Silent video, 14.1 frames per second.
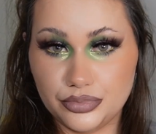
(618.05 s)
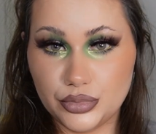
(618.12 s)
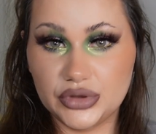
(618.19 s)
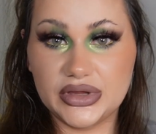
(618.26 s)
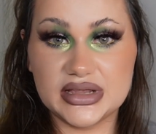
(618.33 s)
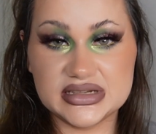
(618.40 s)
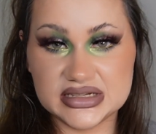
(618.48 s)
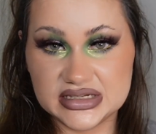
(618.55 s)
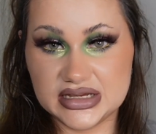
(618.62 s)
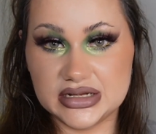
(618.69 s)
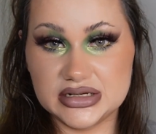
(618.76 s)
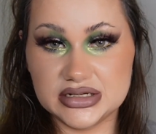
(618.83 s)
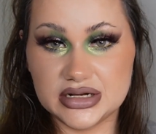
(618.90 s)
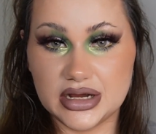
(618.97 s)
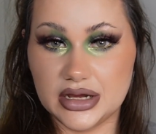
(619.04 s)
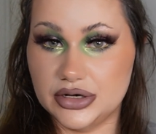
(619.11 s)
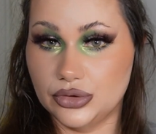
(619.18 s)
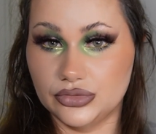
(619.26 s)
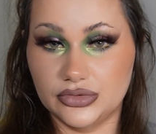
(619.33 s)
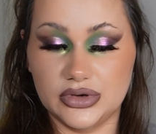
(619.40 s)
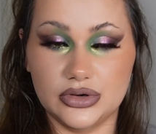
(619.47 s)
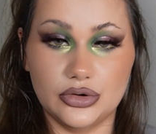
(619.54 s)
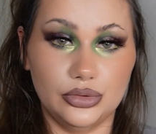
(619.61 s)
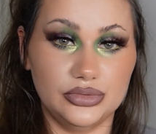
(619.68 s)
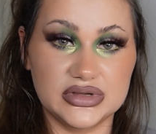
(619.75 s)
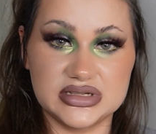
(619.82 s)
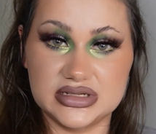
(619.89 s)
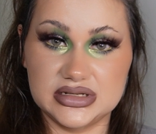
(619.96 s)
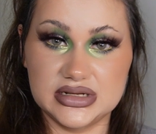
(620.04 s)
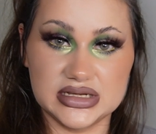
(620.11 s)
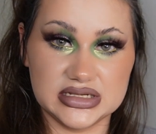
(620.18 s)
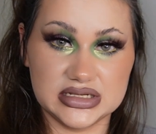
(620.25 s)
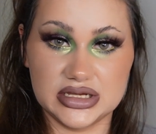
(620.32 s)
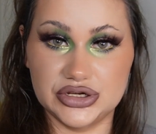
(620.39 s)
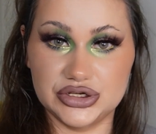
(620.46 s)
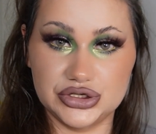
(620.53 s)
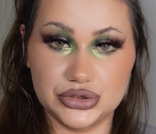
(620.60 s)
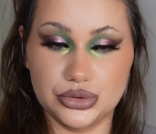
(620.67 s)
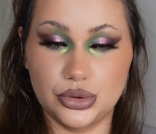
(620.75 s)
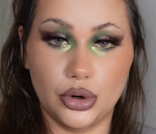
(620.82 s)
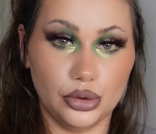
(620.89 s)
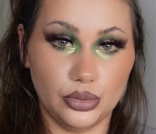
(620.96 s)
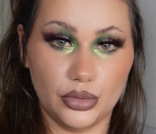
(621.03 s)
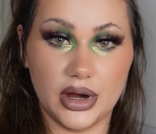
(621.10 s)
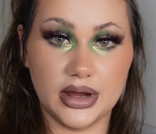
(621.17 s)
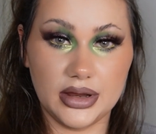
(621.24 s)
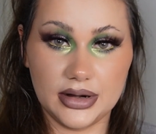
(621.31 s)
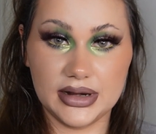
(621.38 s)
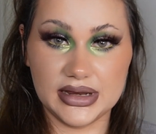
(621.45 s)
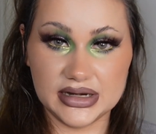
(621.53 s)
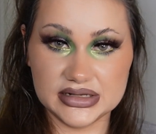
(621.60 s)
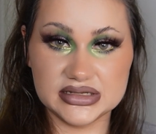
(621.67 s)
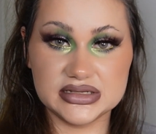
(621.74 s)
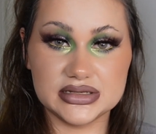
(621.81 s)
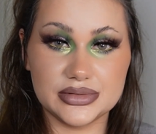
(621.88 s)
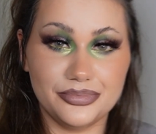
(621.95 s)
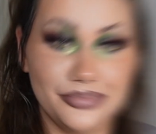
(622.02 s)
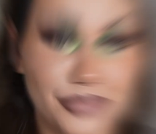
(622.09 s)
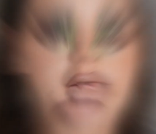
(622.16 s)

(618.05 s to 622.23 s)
But as I said, I don't notice this issue on my lids.